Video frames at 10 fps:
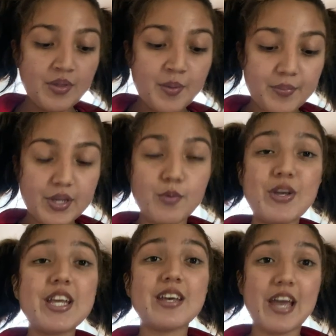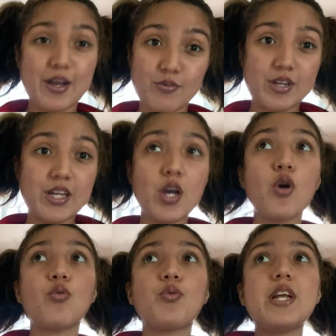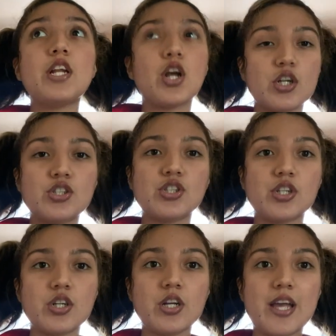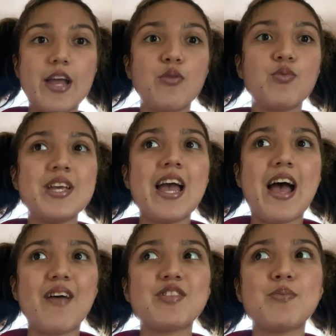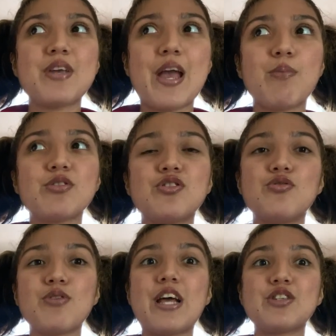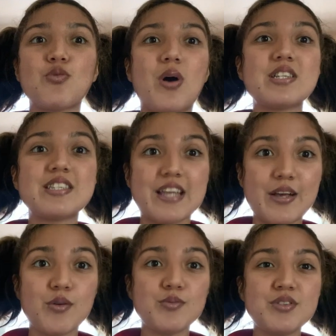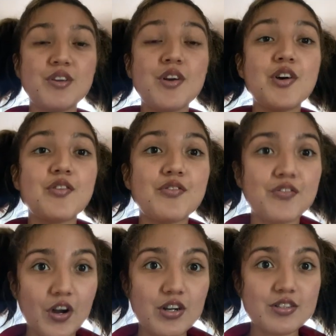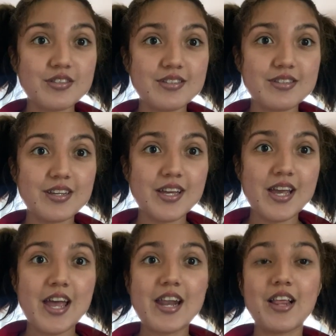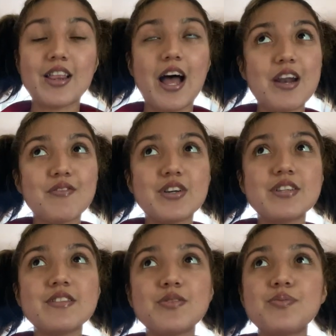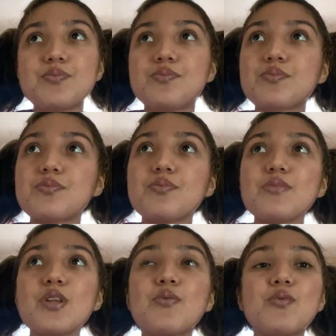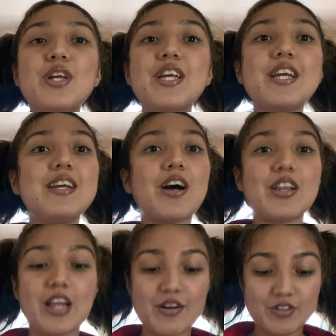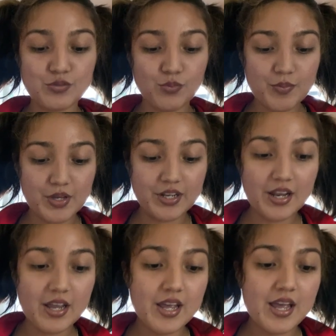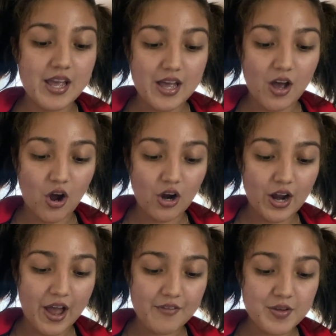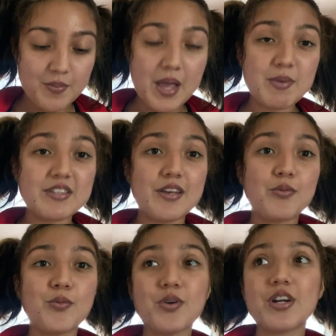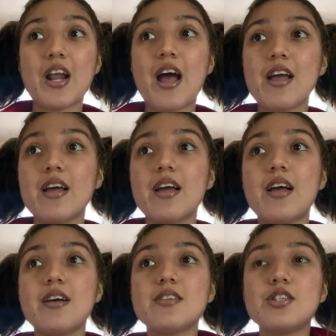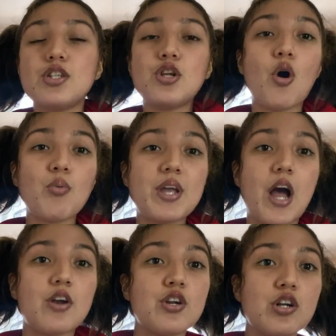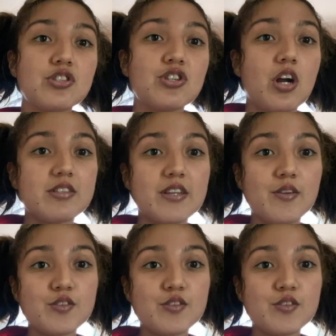But we carry, we nurture, and we have to be able to do that to ourselves first. And a lot of us women are having babies and we're not knowing how to nurture ourselves